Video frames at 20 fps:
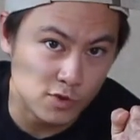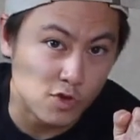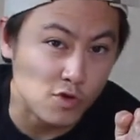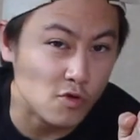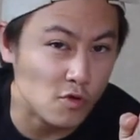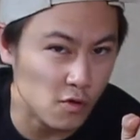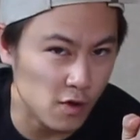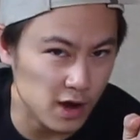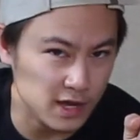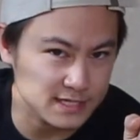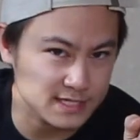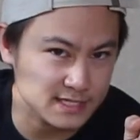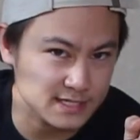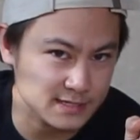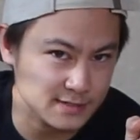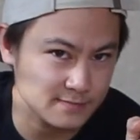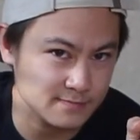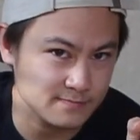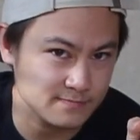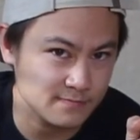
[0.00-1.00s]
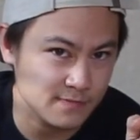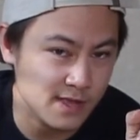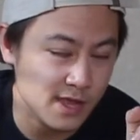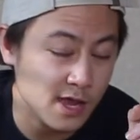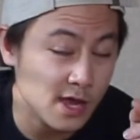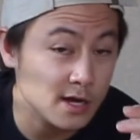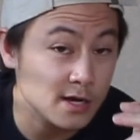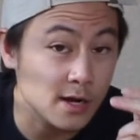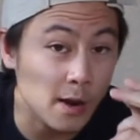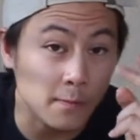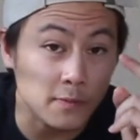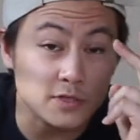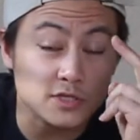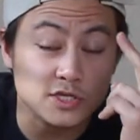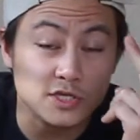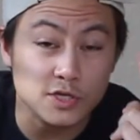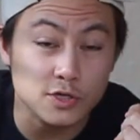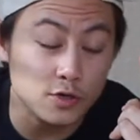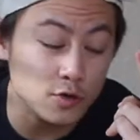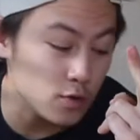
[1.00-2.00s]
crust. Number
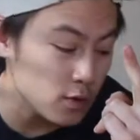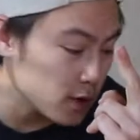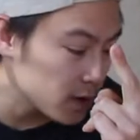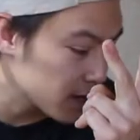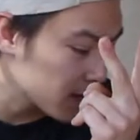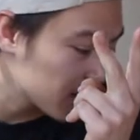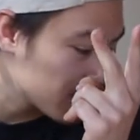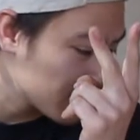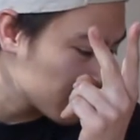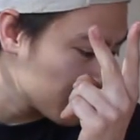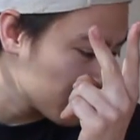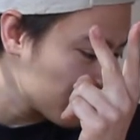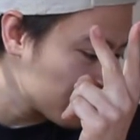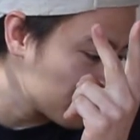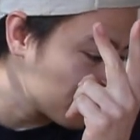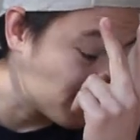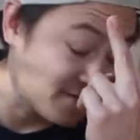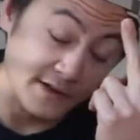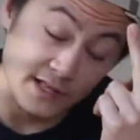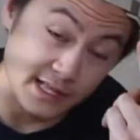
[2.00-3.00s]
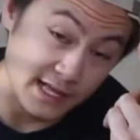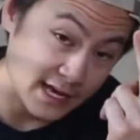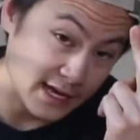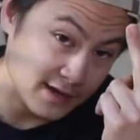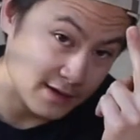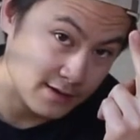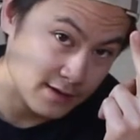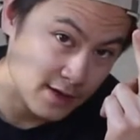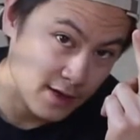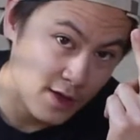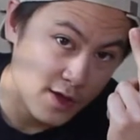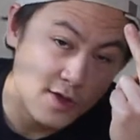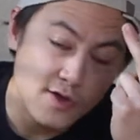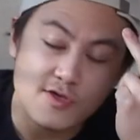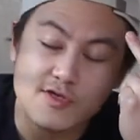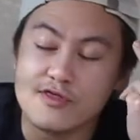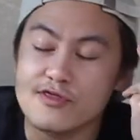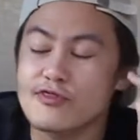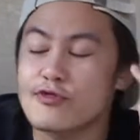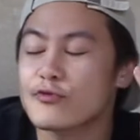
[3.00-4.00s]
2, filling.
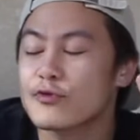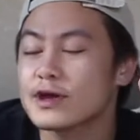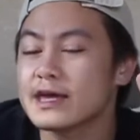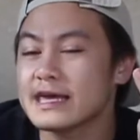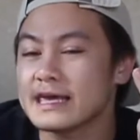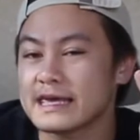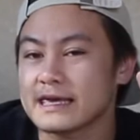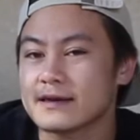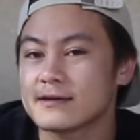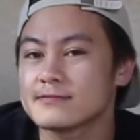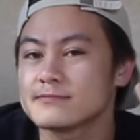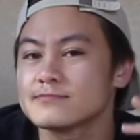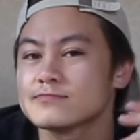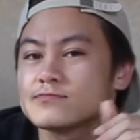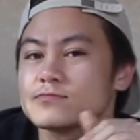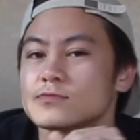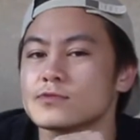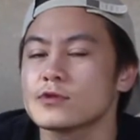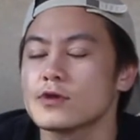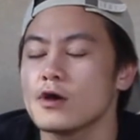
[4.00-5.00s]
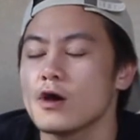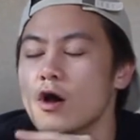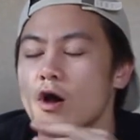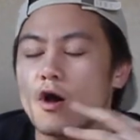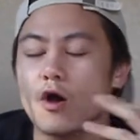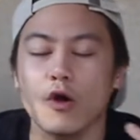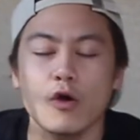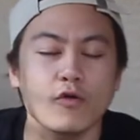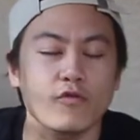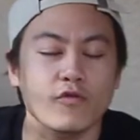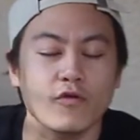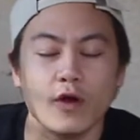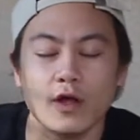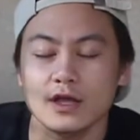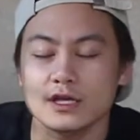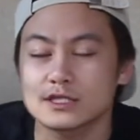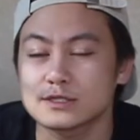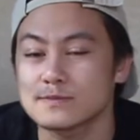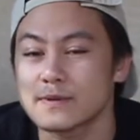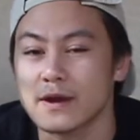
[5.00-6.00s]
3, overall
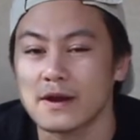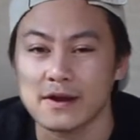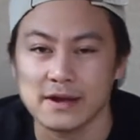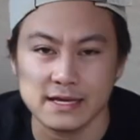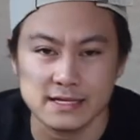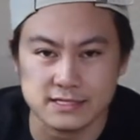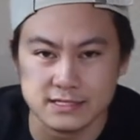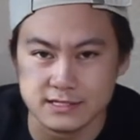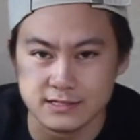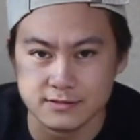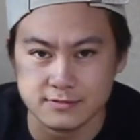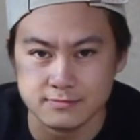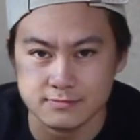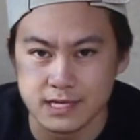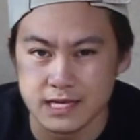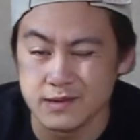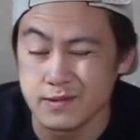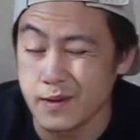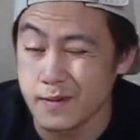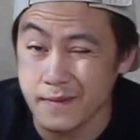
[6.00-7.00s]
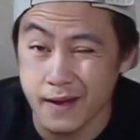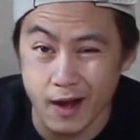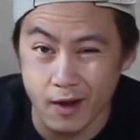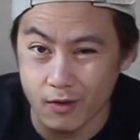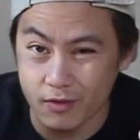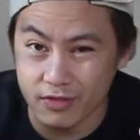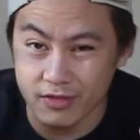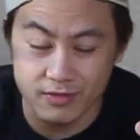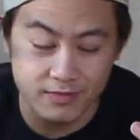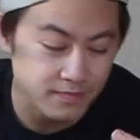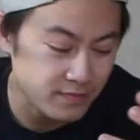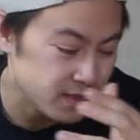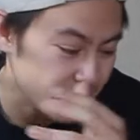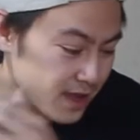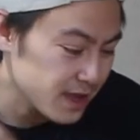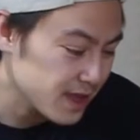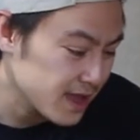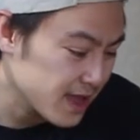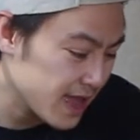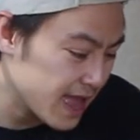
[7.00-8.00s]
experience in my mouth.
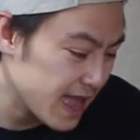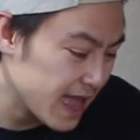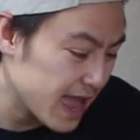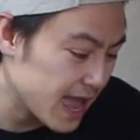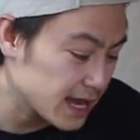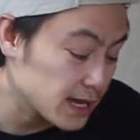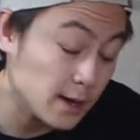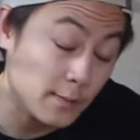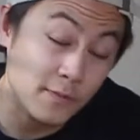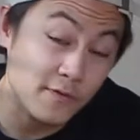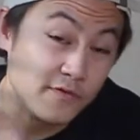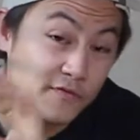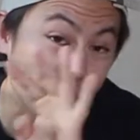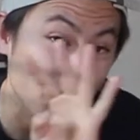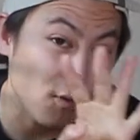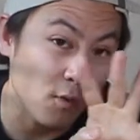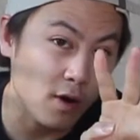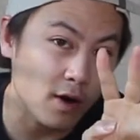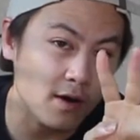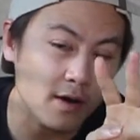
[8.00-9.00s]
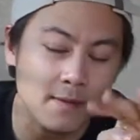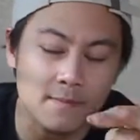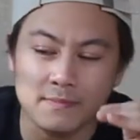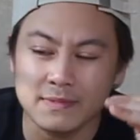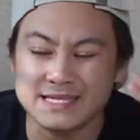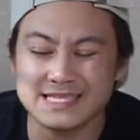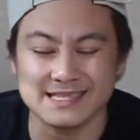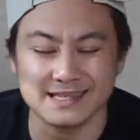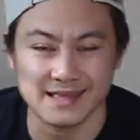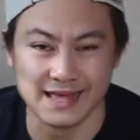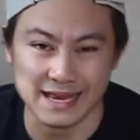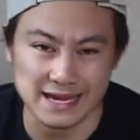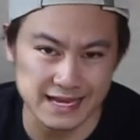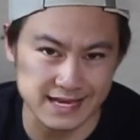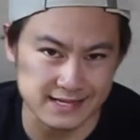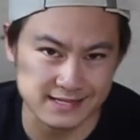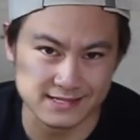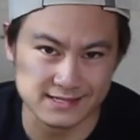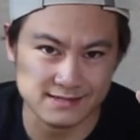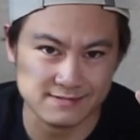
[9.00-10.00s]
And number 4,
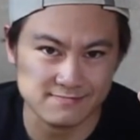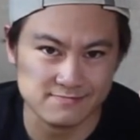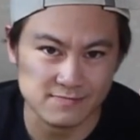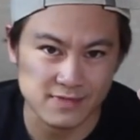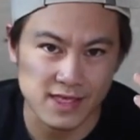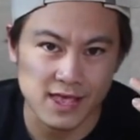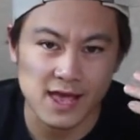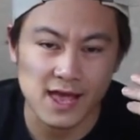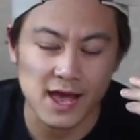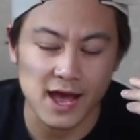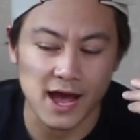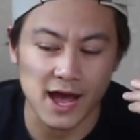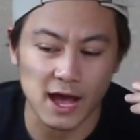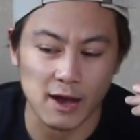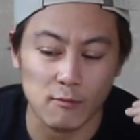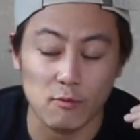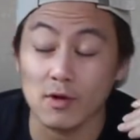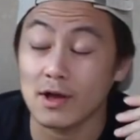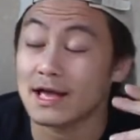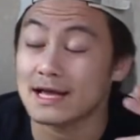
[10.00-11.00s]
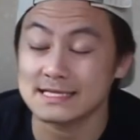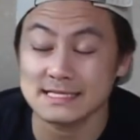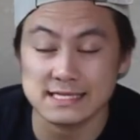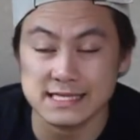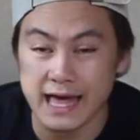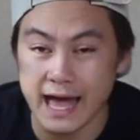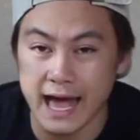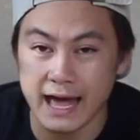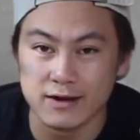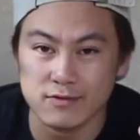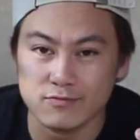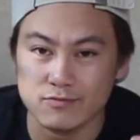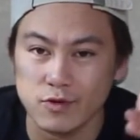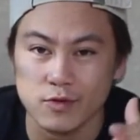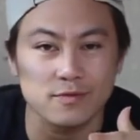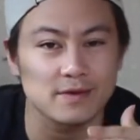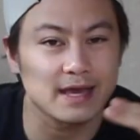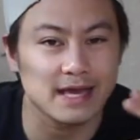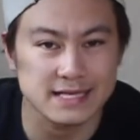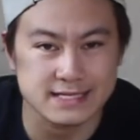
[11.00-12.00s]
miscellaneous. We'll get to that when
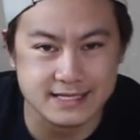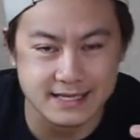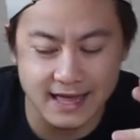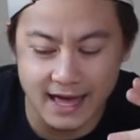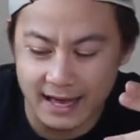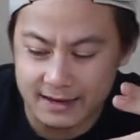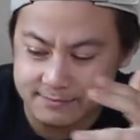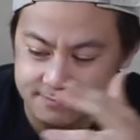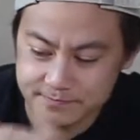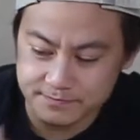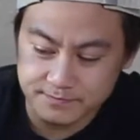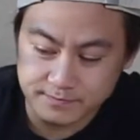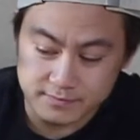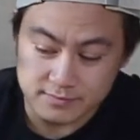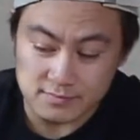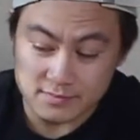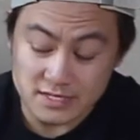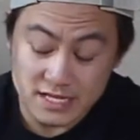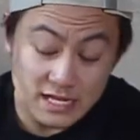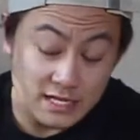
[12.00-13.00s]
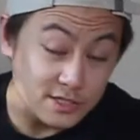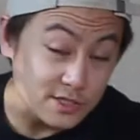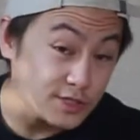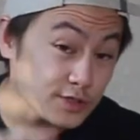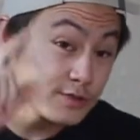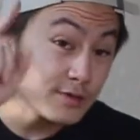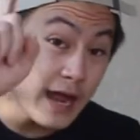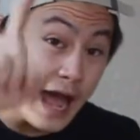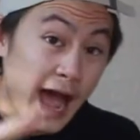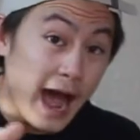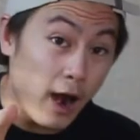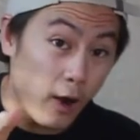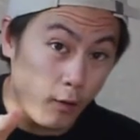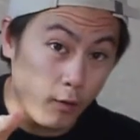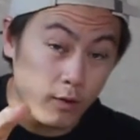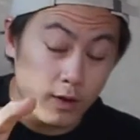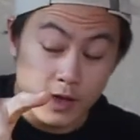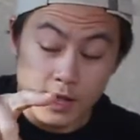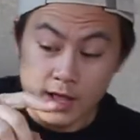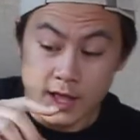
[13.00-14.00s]
we get to that. So
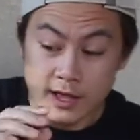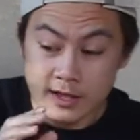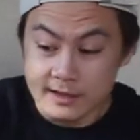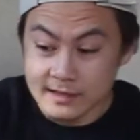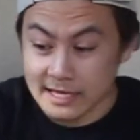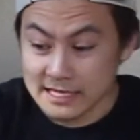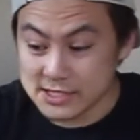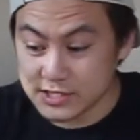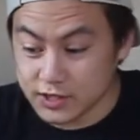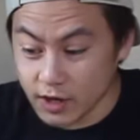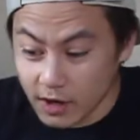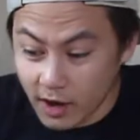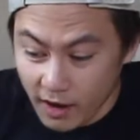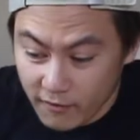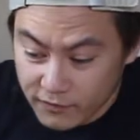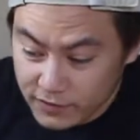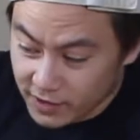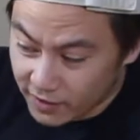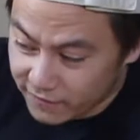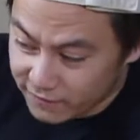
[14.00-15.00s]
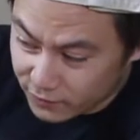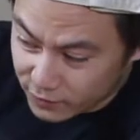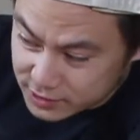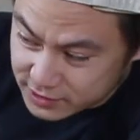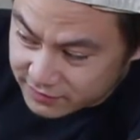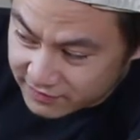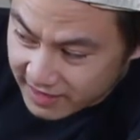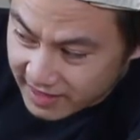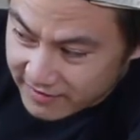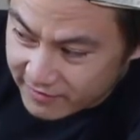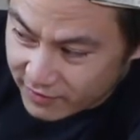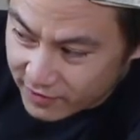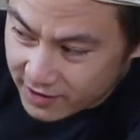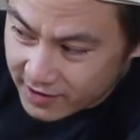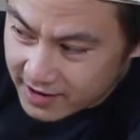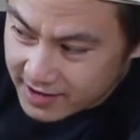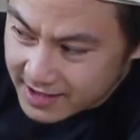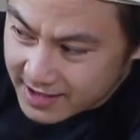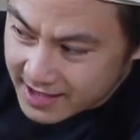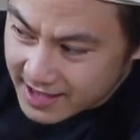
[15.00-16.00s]
now, let's start off with our first
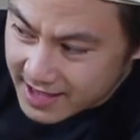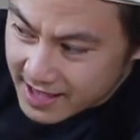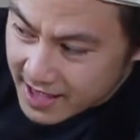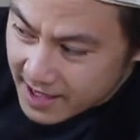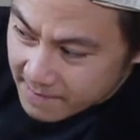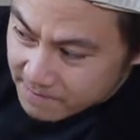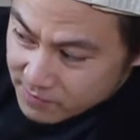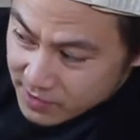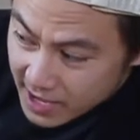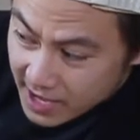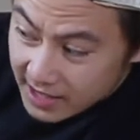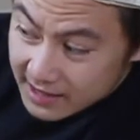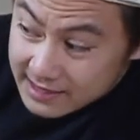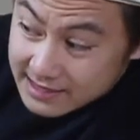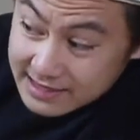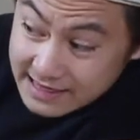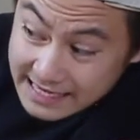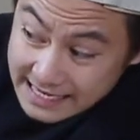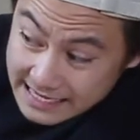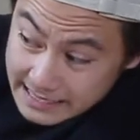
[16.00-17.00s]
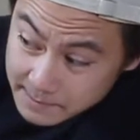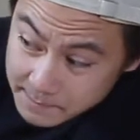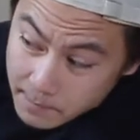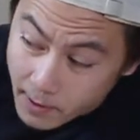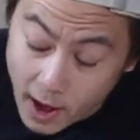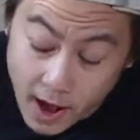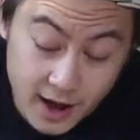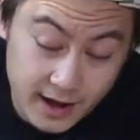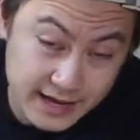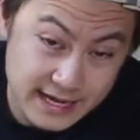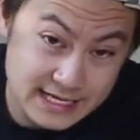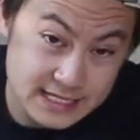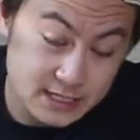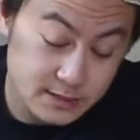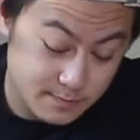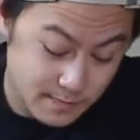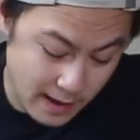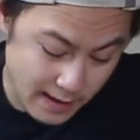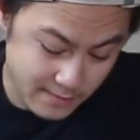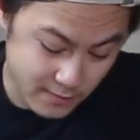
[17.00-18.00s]
flavor, Lean
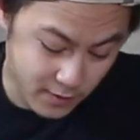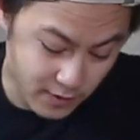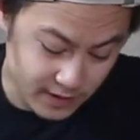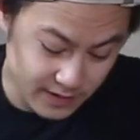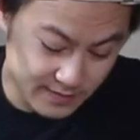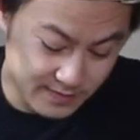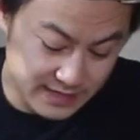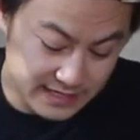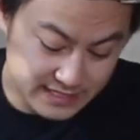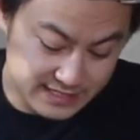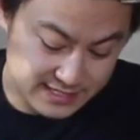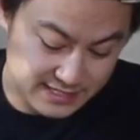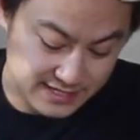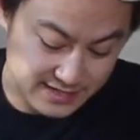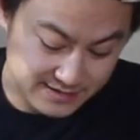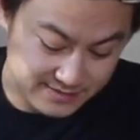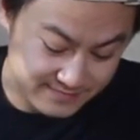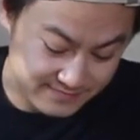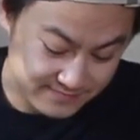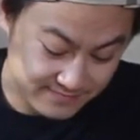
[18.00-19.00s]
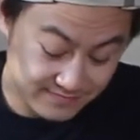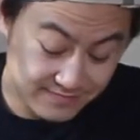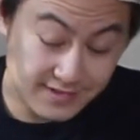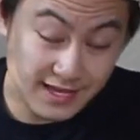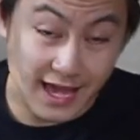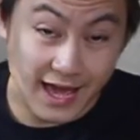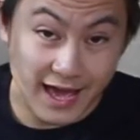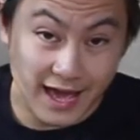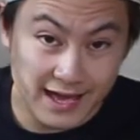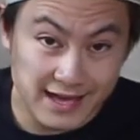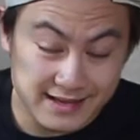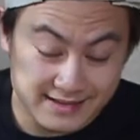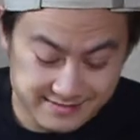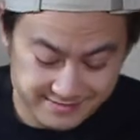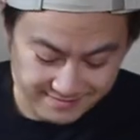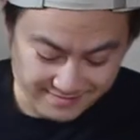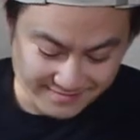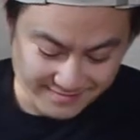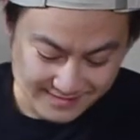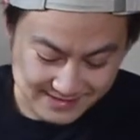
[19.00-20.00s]
Pockets Pepperoni Pizza. Okay.
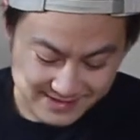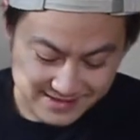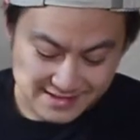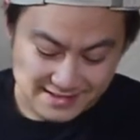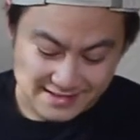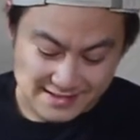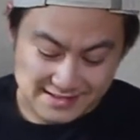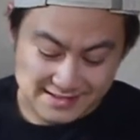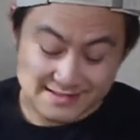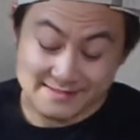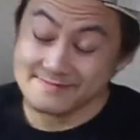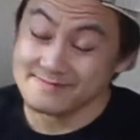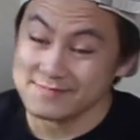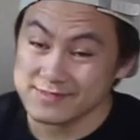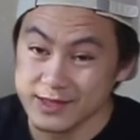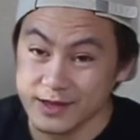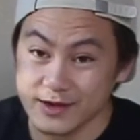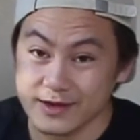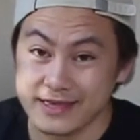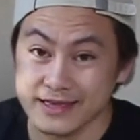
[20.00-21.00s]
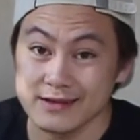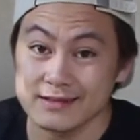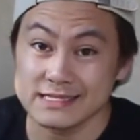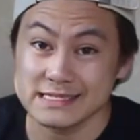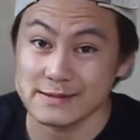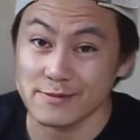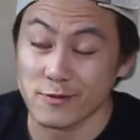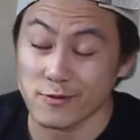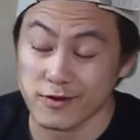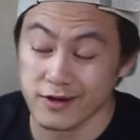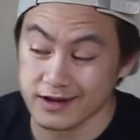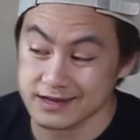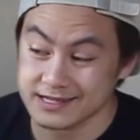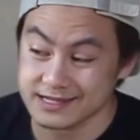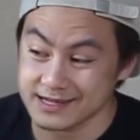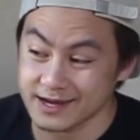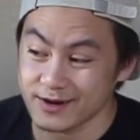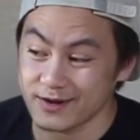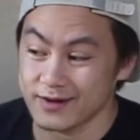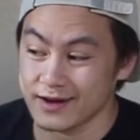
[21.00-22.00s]
I'm a little guilty, but we're
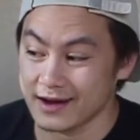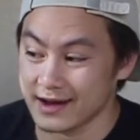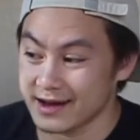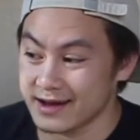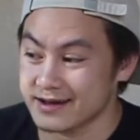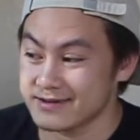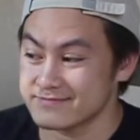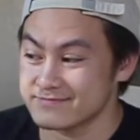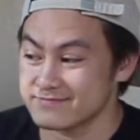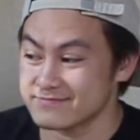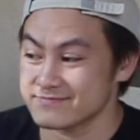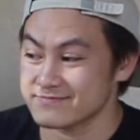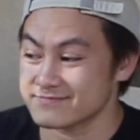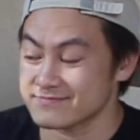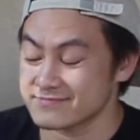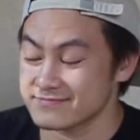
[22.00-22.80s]
also a